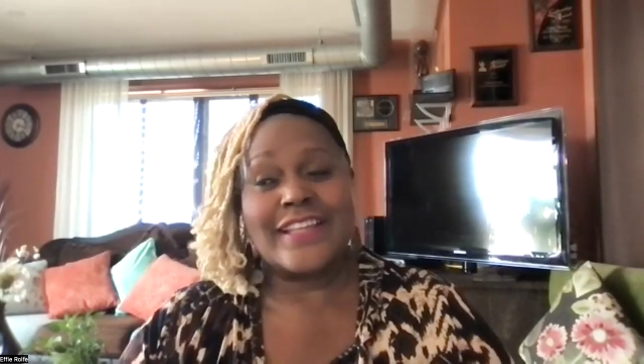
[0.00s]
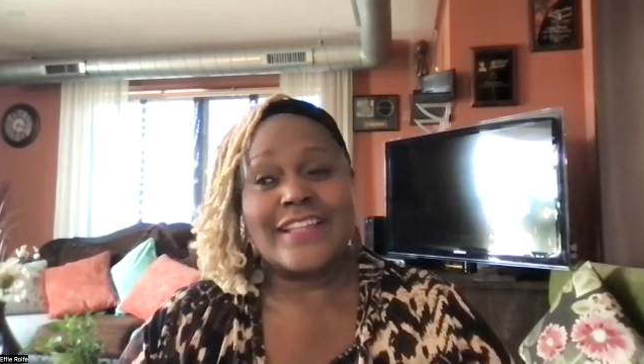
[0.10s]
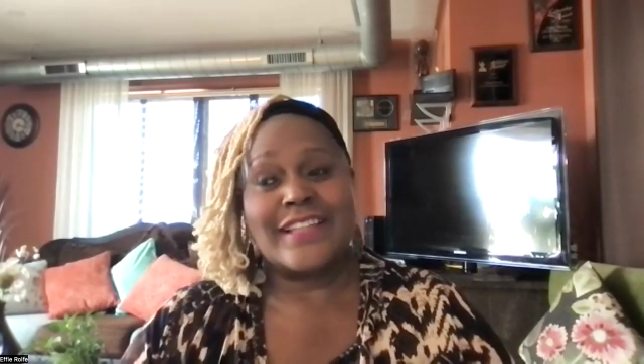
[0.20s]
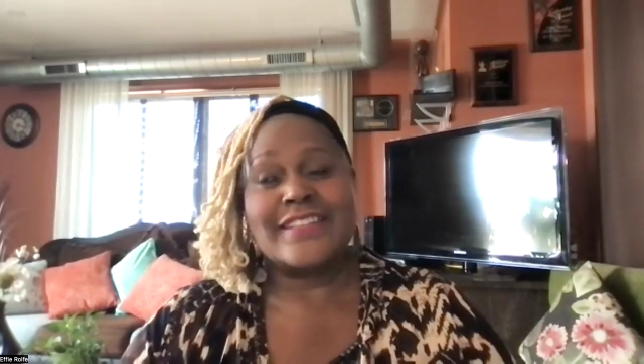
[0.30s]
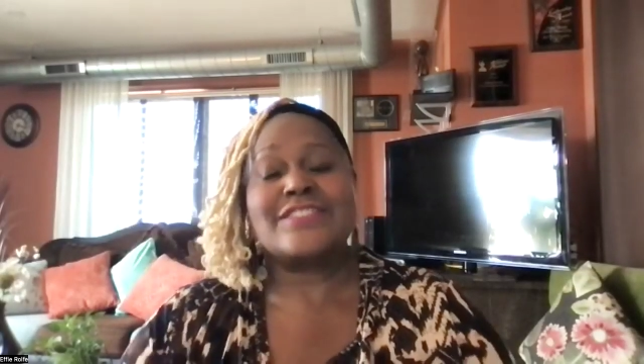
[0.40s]

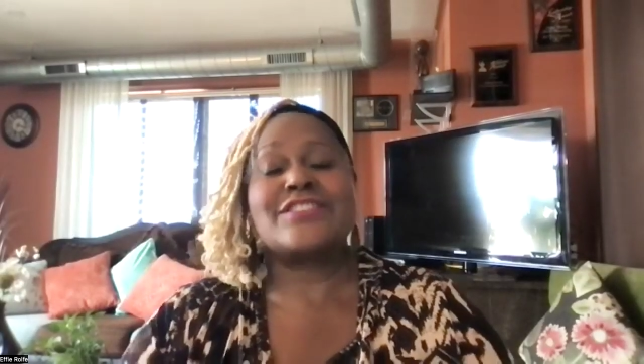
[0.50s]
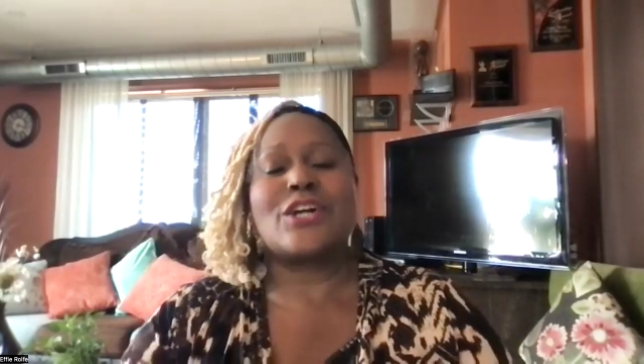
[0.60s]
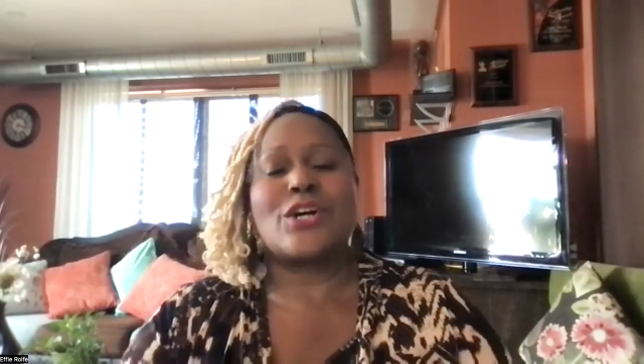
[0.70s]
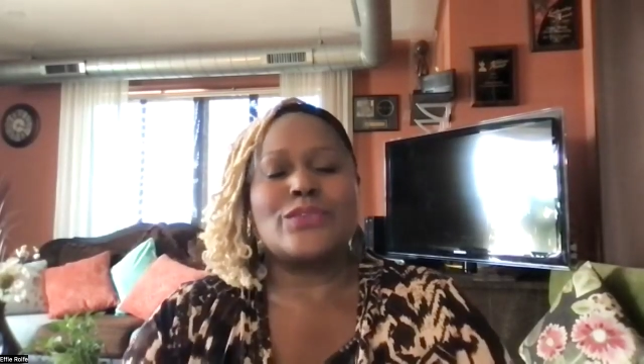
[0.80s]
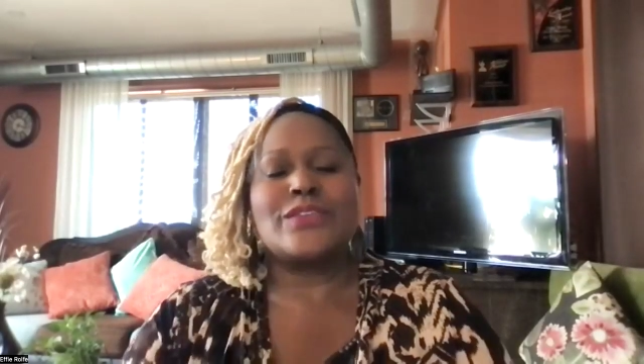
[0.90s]
And it's
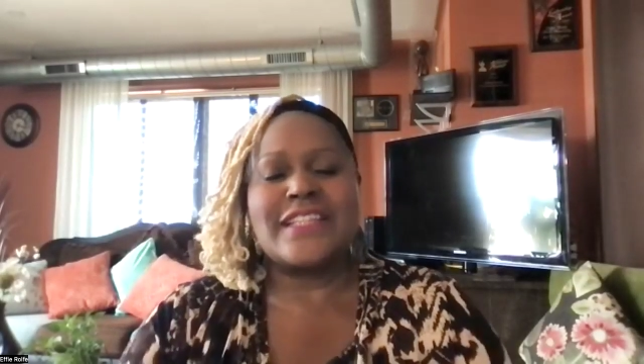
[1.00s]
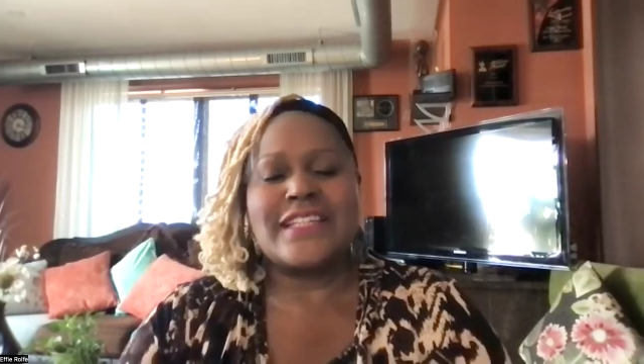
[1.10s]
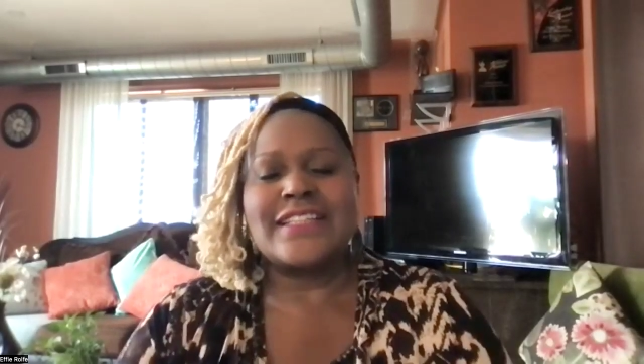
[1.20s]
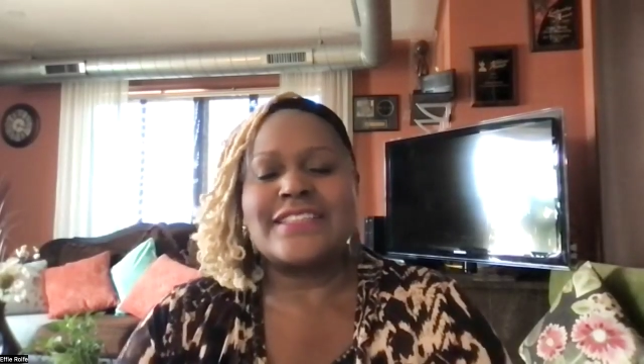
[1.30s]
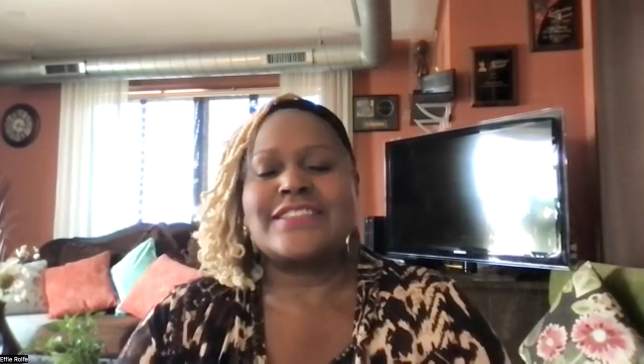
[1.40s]
so
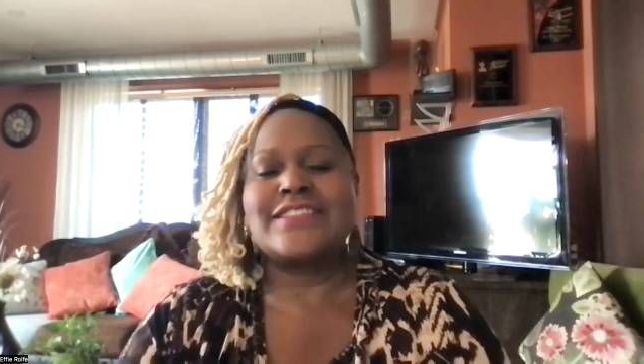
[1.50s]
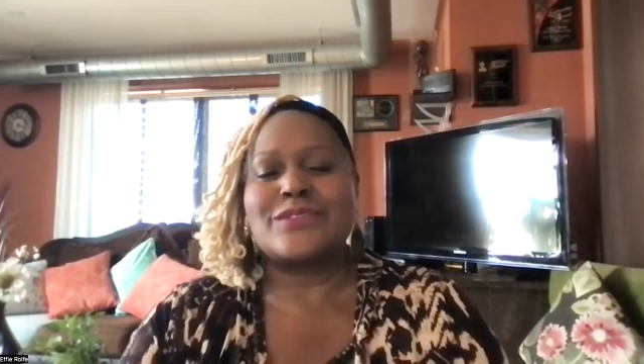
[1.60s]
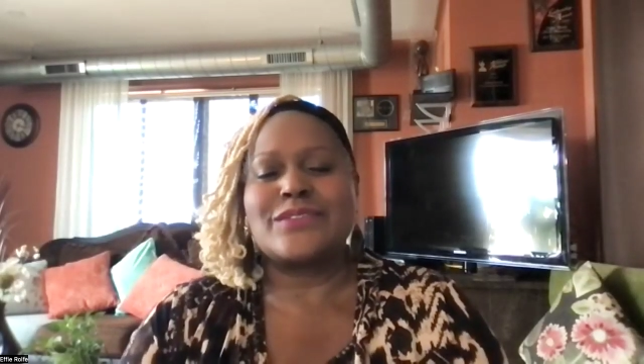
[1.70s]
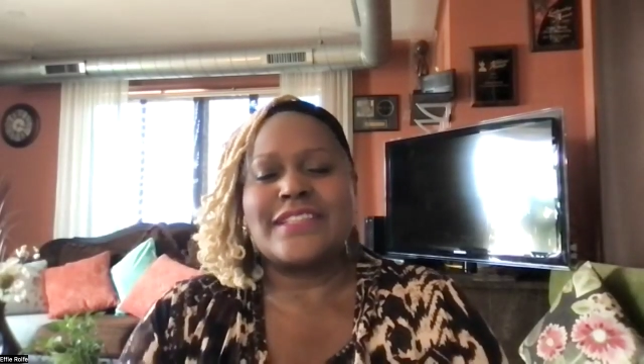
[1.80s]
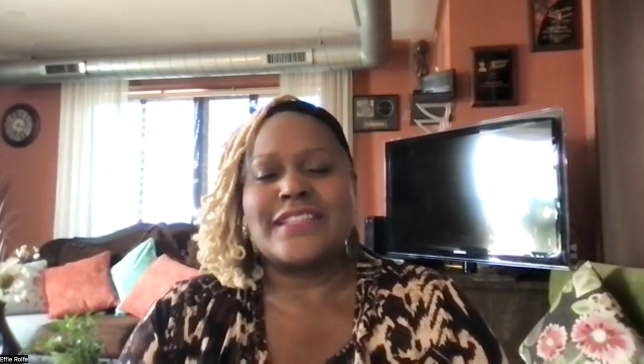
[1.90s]

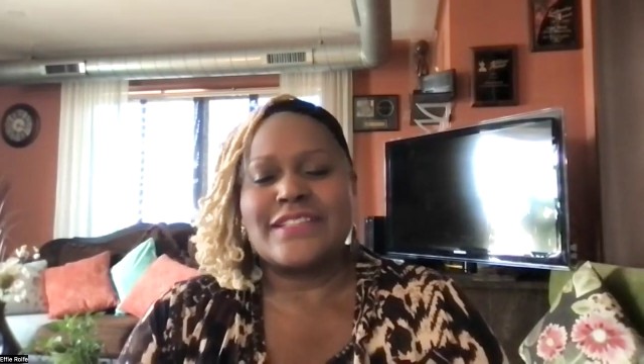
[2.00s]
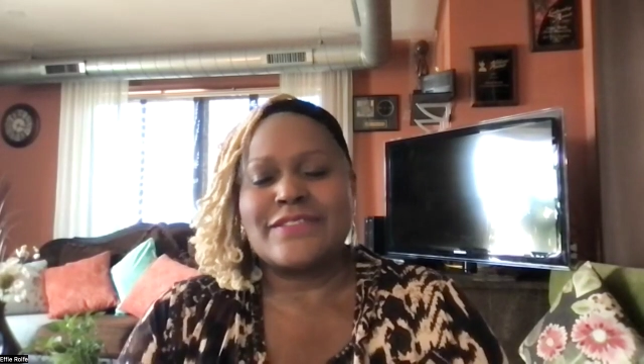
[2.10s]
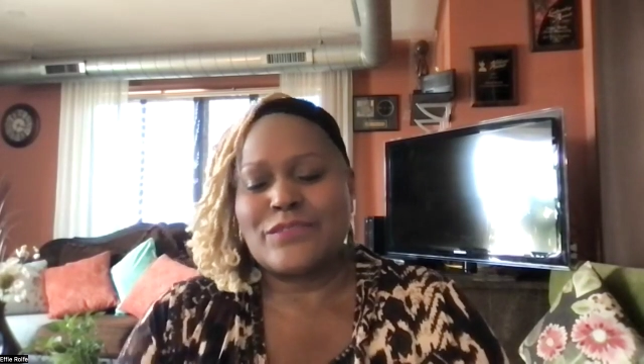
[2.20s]
needed